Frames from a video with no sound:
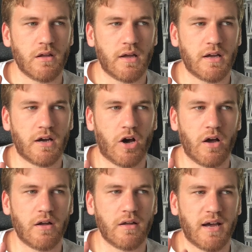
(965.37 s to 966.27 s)

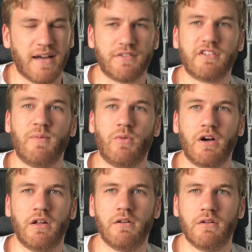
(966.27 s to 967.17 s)
As
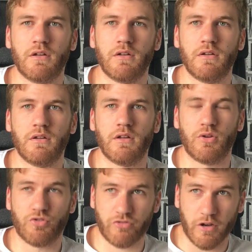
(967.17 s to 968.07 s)
someone who
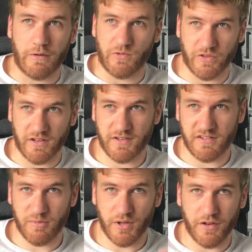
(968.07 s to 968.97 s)
struggles with
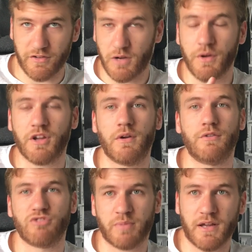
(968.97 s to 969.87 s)
accessibility, I won't go
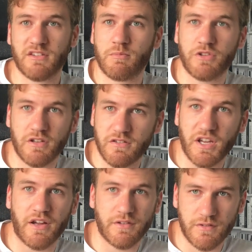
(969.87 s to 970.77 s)
into it, but as someone that
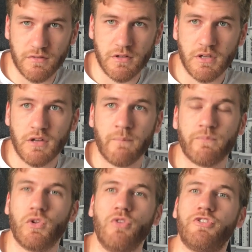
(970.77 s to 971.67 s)
does,
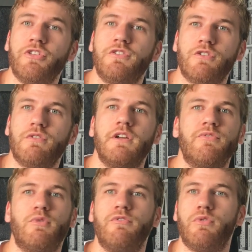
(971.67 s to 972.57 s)
not to the degree of
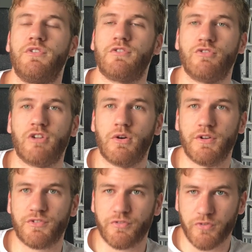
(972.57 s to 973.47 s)
what voice control
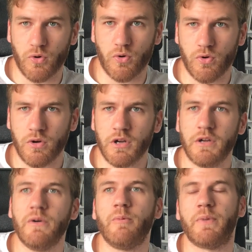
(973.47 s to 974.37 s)
is for,
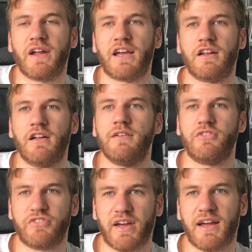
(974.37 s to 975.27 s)
but I can
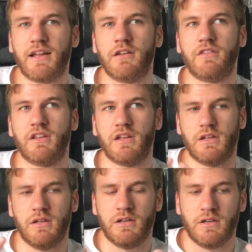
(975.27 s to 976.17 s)
understand
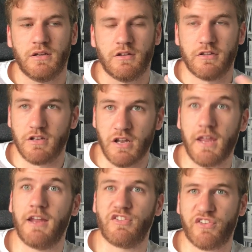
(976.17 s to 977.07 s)
the
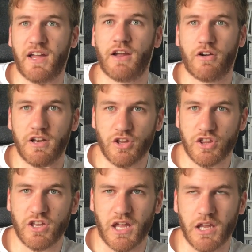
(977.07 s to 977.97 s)
need for that kind of
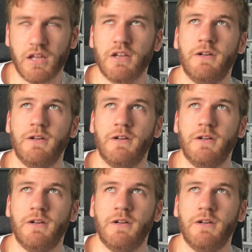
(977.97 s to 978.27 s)
thing.